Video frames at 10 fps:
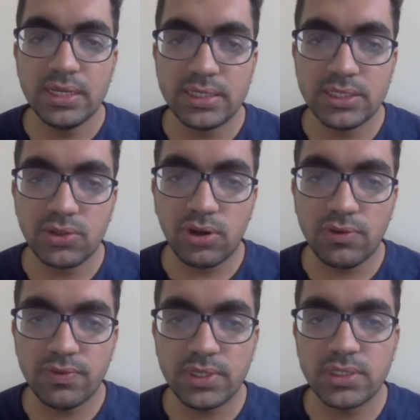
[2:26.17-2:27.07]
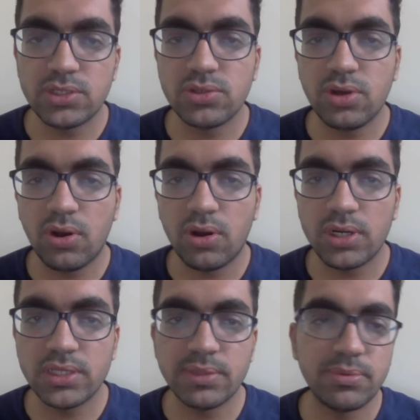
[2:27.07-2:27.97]
is off, it should
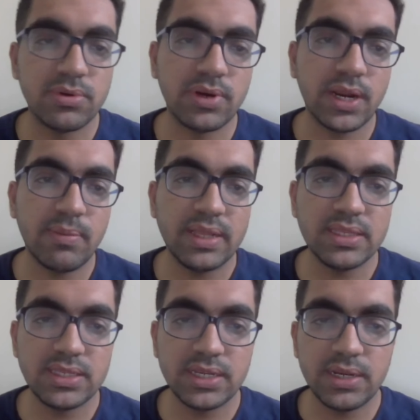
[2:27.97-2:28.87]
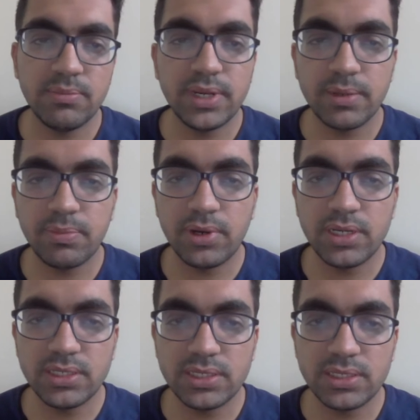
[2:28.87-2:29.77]
halt the program, and the second breakpoint
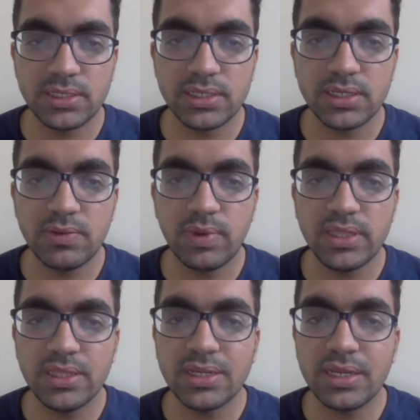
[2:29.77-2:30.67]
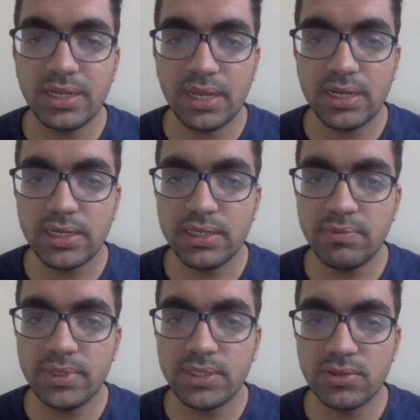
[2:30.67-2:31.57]
is inserted when the green LED
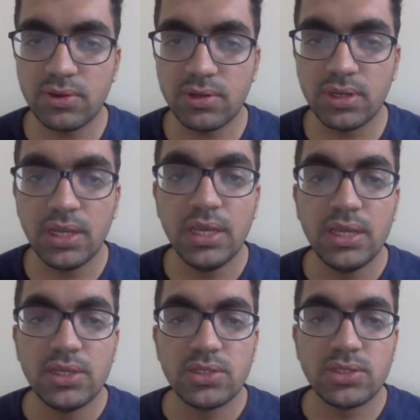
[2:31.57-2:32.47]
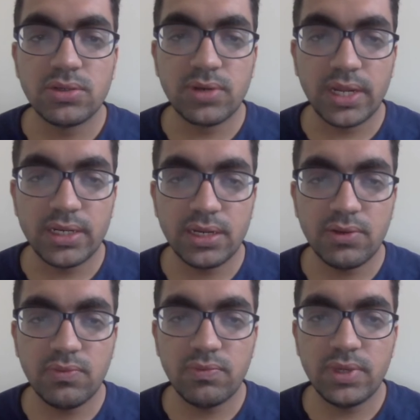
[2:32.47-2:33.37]
is on. So right
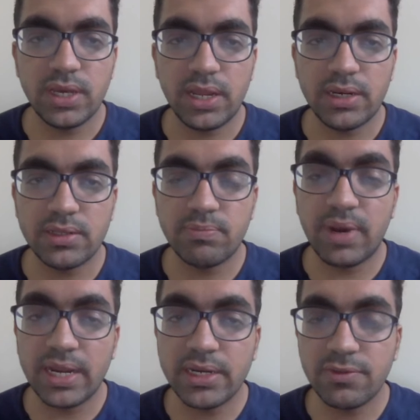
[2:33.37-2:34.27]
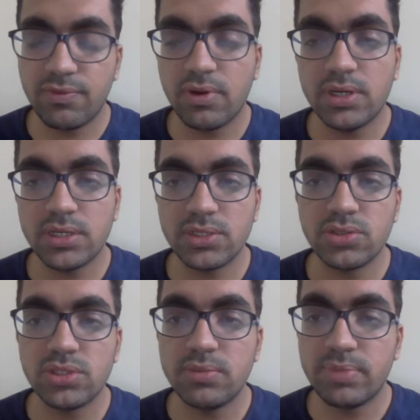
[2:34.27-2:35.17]
now we are by default
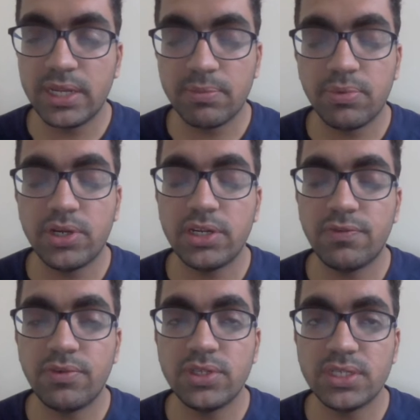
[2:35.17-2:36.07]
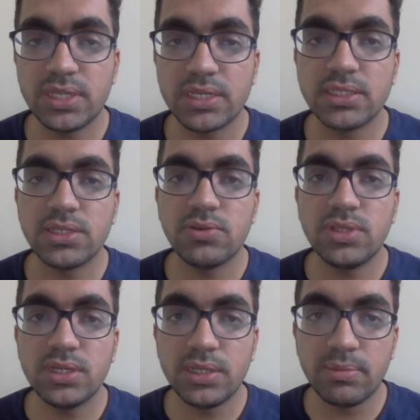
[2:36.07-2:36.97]
also the breakpoint, if you just execute
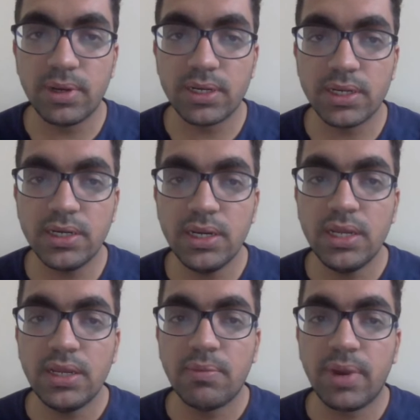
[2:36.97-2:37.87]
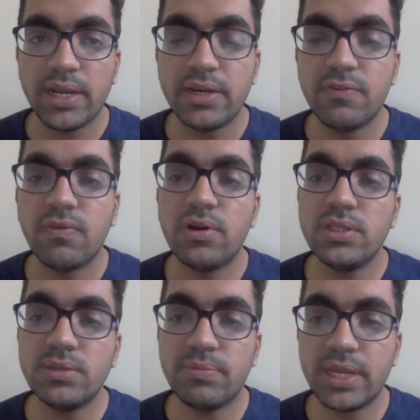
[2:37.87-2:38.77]
the debugger, by
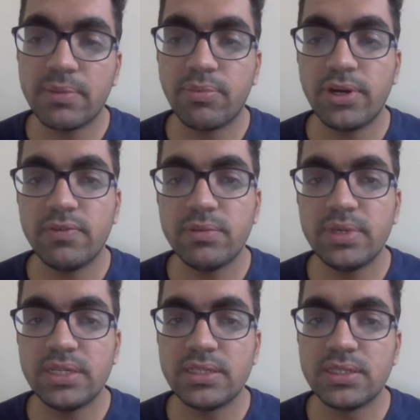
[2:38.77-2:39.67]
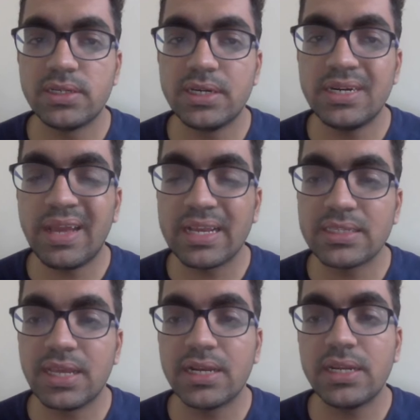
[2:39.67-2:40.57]
default the breakpoint will be inserted
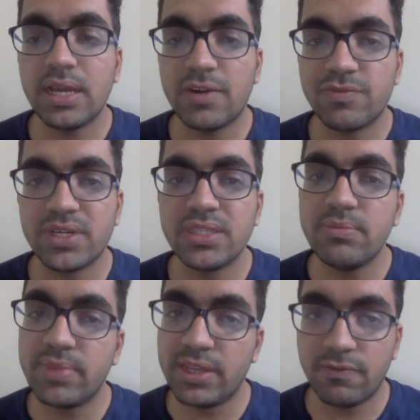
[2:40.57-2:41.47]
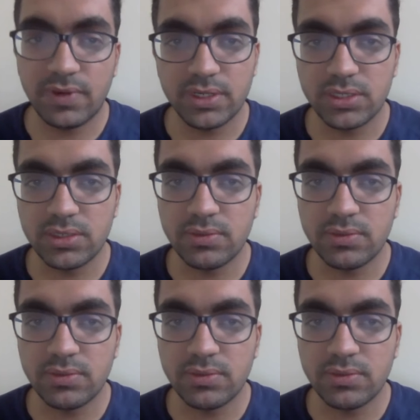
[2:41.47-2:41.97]
exactly after the main function.